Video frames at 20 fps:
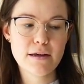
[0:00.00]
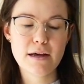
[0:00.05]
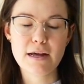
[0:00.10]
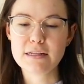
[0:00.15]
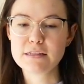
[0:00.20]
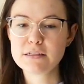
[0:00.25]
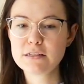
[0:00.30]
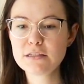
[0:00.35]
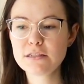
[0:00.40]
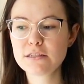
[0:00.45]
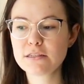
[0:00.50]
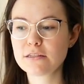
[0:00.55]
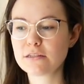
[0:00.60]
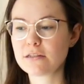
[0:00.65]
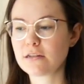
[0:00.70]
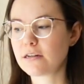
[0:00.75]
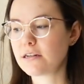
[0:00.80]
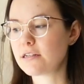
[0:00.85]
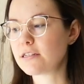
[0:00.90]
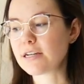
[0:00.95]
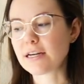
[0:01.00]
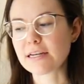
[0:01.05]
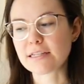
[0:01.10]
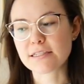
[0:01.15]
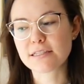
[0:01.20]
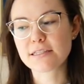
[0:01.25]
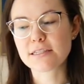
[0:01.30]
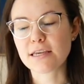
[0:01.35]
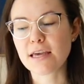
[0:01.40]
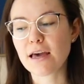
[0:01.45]
I'll just start and
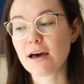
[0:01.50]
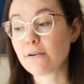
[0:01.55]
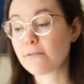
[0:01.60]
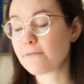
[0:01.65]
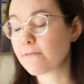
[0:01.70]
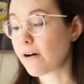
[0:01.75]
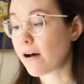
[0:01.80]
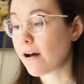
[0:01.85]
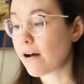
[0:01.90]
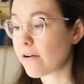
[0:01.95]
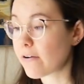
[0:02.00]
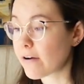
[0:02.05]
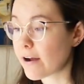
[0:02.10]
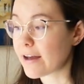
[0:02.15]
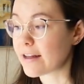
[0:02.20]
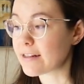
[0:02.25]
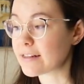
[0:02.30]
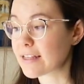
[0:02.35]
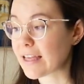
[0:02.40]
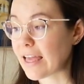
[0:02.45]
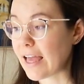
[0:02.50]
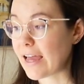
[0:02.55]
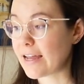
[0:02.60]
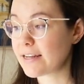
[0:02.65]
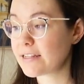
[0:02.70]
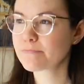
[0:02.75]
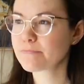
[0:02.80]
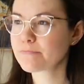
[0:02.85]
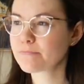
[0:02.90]
see how far I'll get.